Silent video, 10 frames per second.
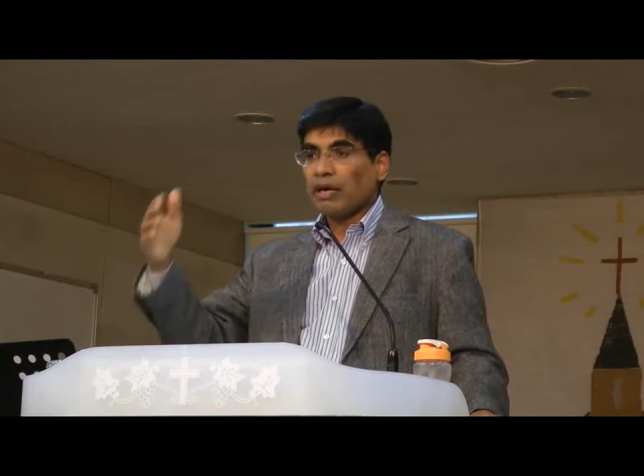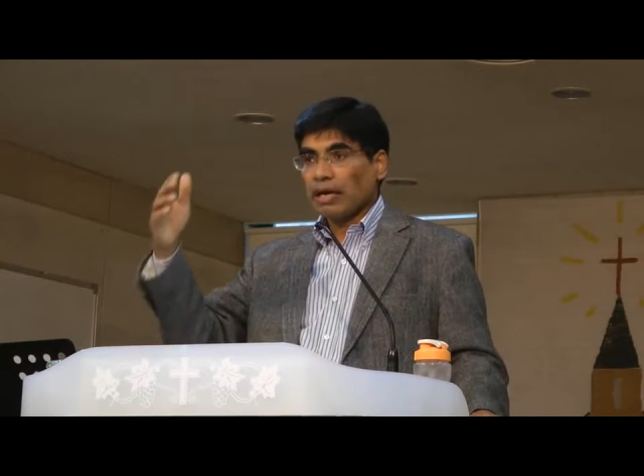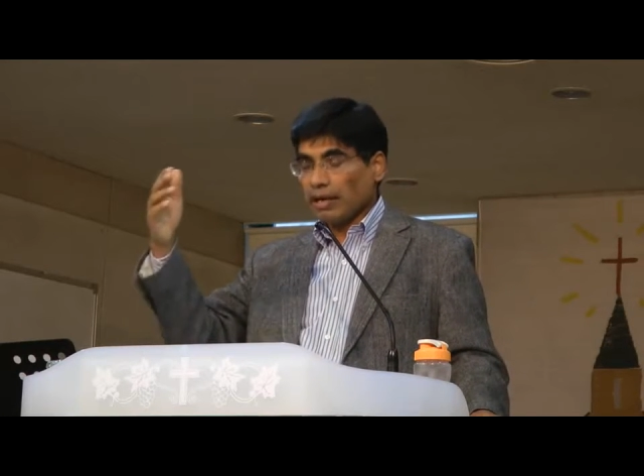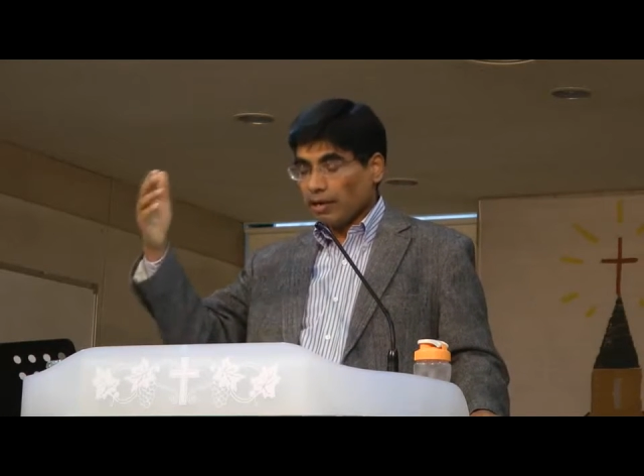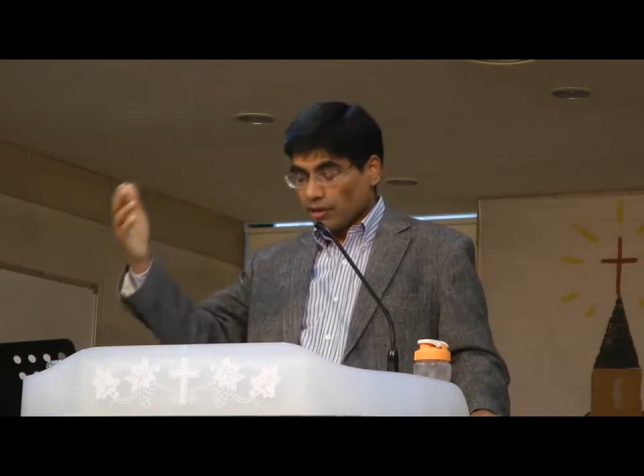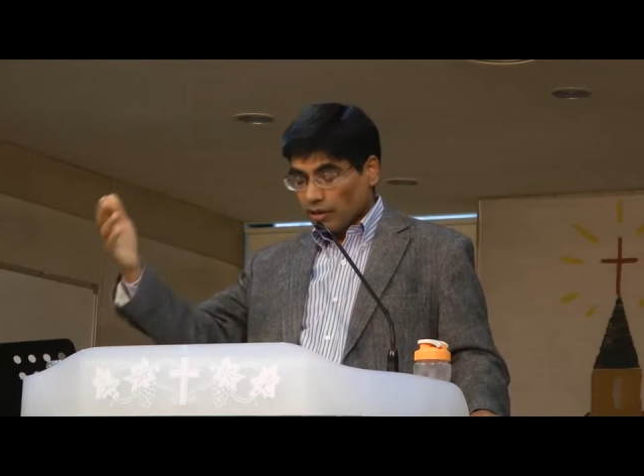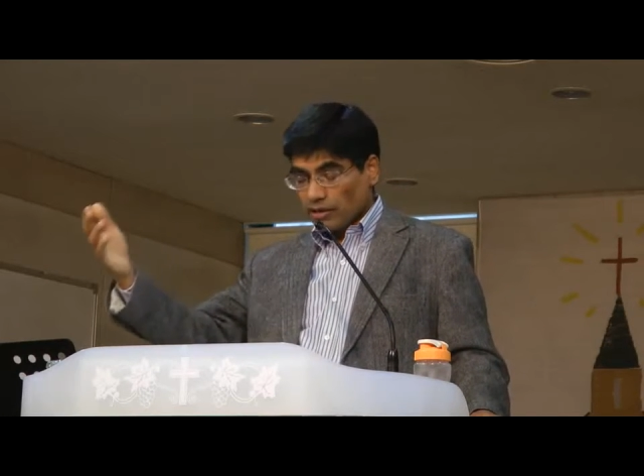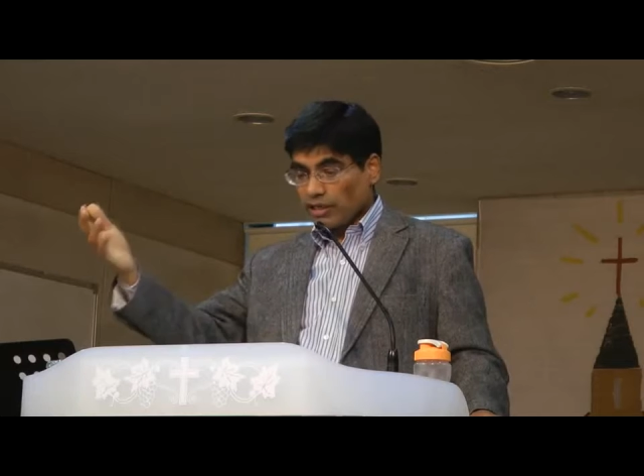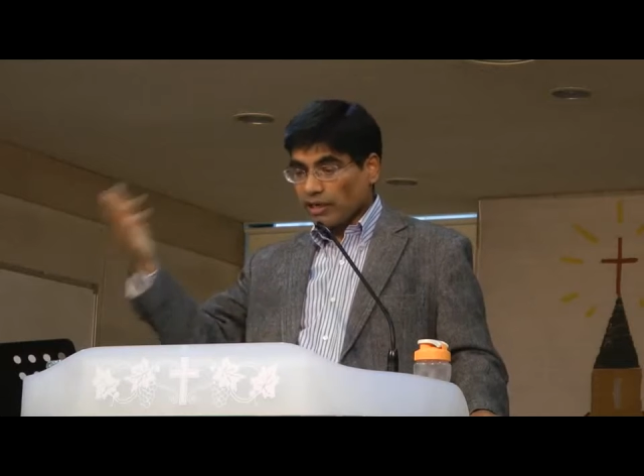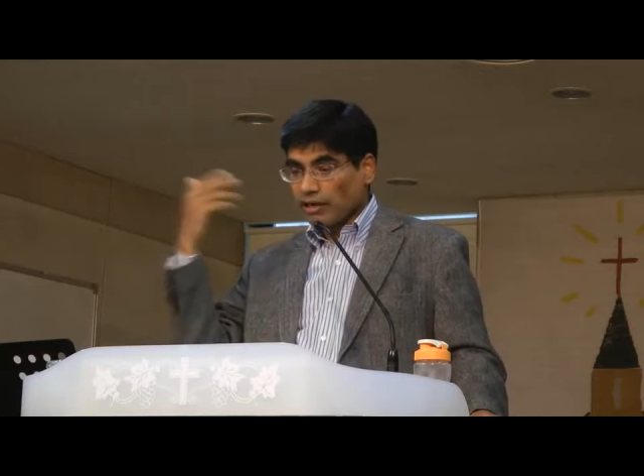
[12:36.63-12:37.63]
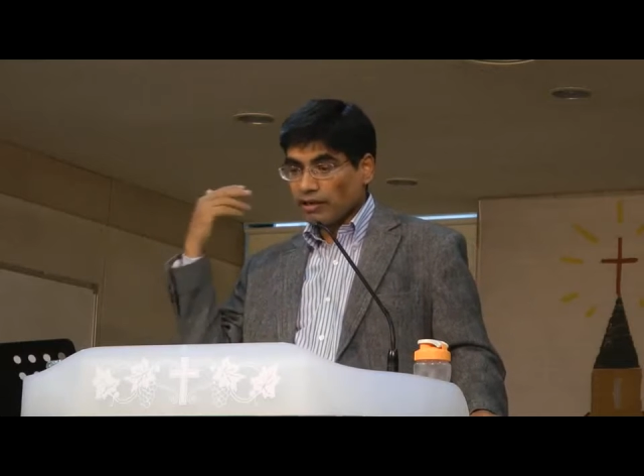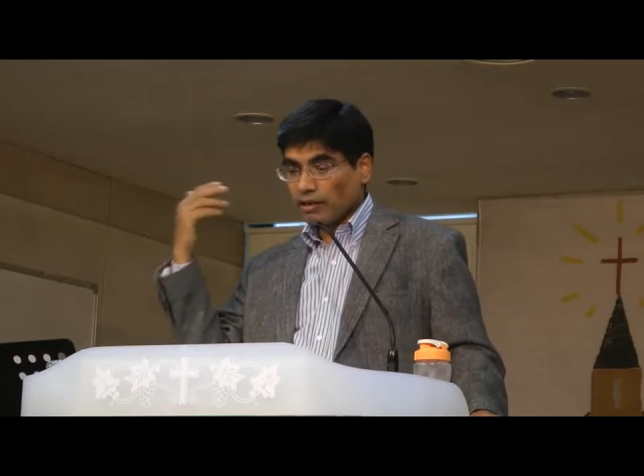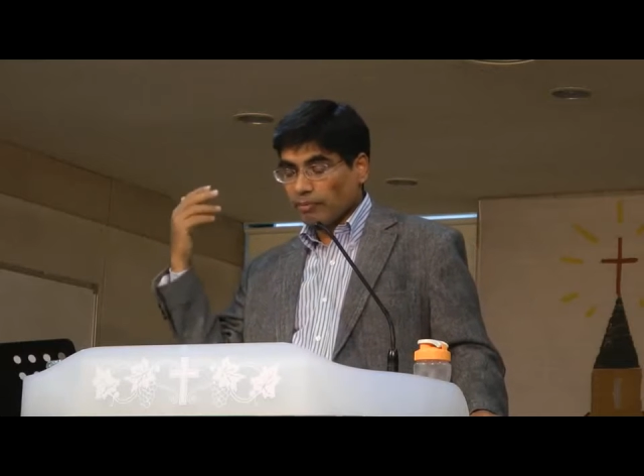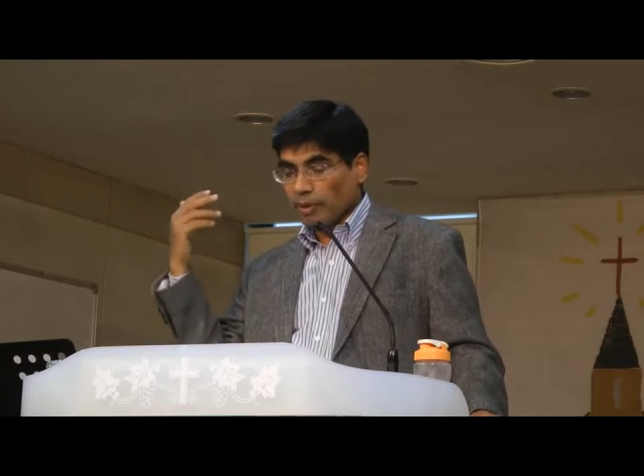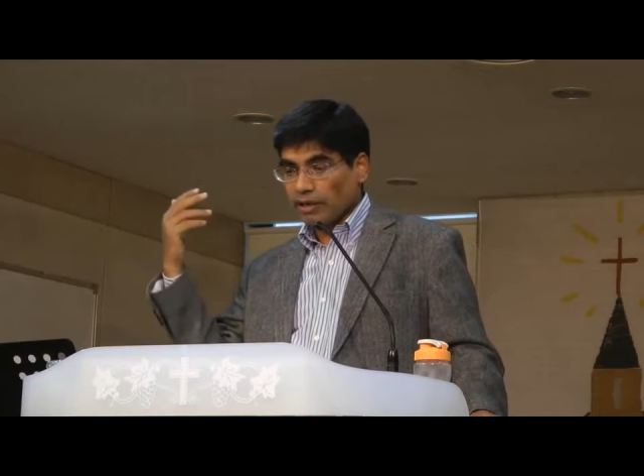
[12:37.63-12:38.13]
And taking
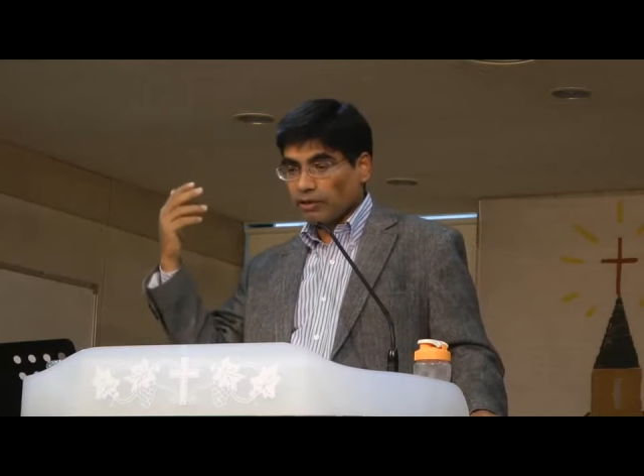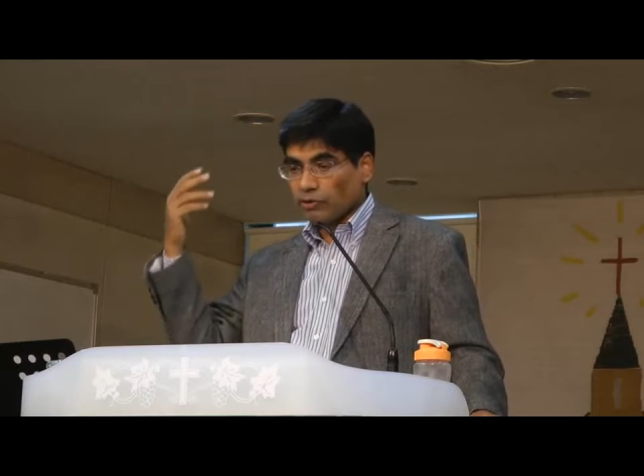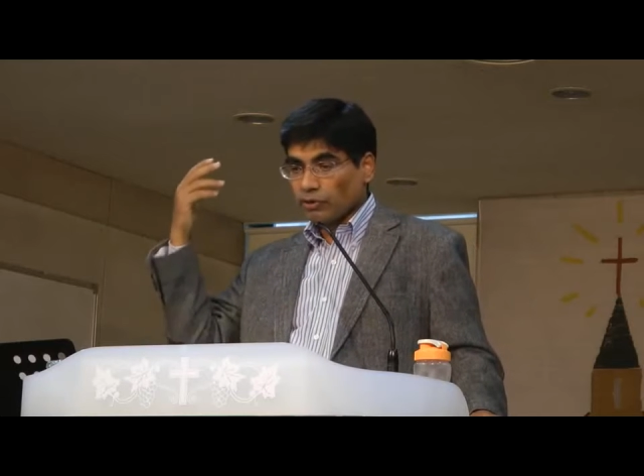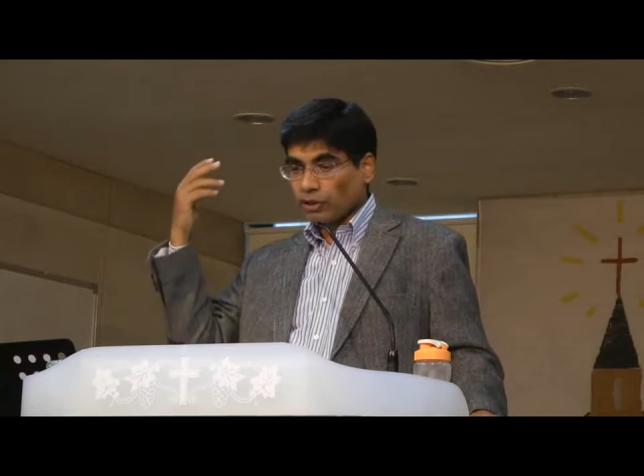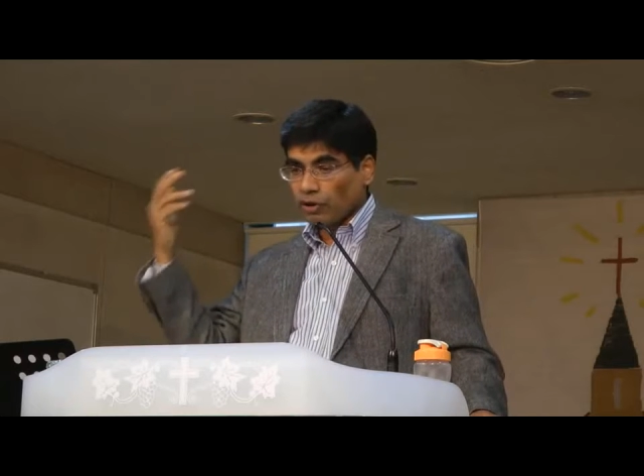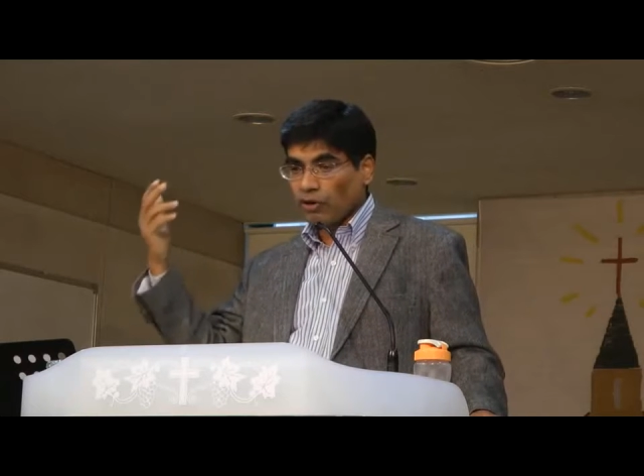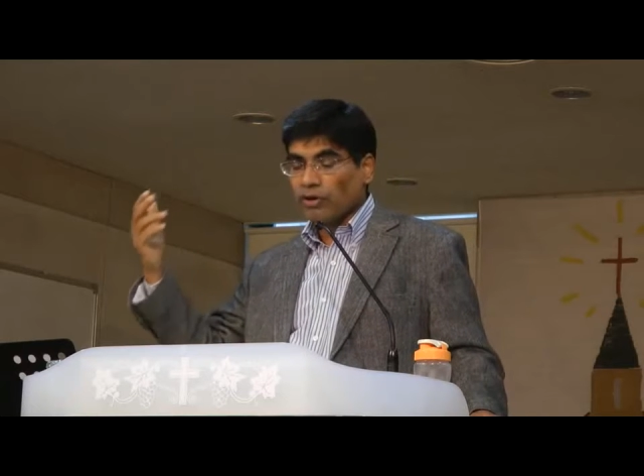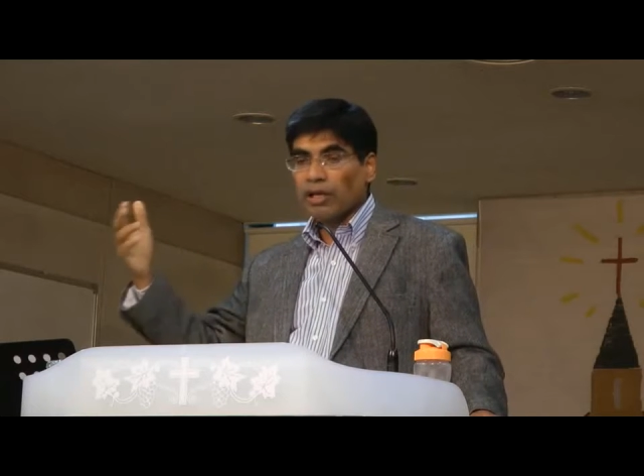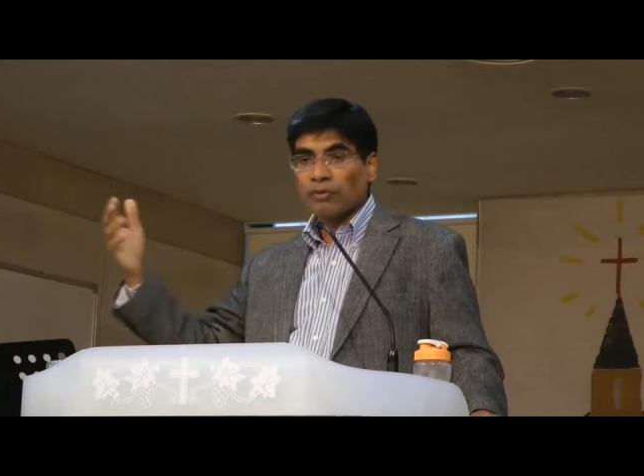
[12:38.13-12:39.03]
that back to God,